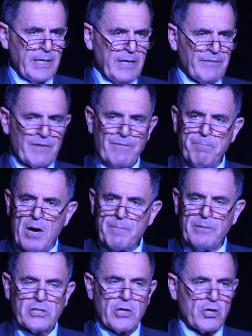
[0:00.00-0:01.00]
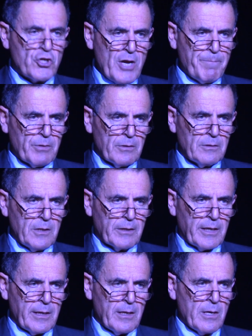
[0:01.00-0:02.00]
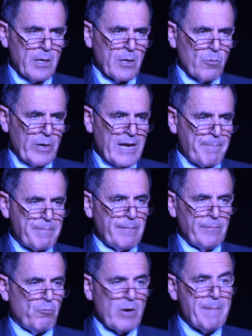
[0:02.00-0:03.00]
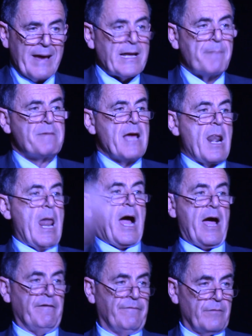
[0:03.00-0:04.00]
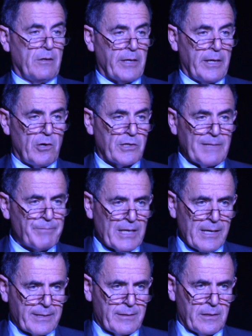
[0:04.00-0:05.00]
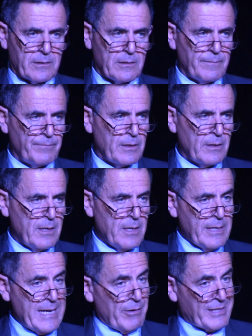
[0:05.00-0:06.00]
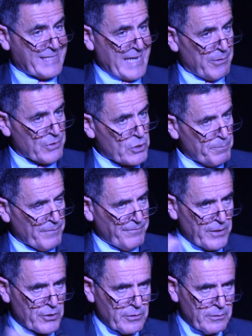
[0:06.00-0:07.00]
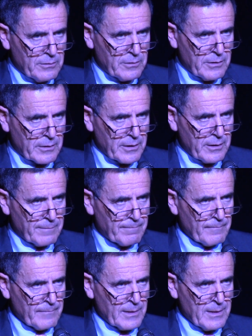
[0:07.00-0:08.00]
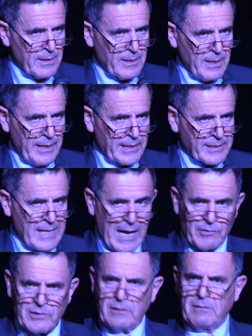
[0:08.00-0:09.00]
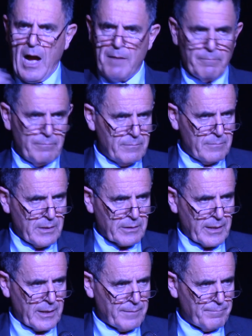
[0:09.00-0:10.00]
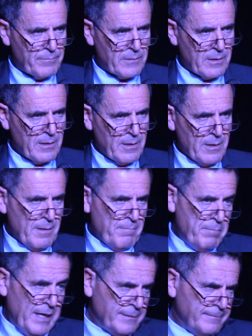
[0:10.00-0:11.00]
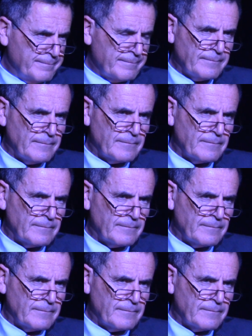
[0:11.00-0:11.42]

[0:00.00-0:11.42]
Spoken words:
even if apartments are cheaper, okay, we might not be alive, okay, or something like this. Now, it sounds superficial, okay, and it sounds dumb, okay, but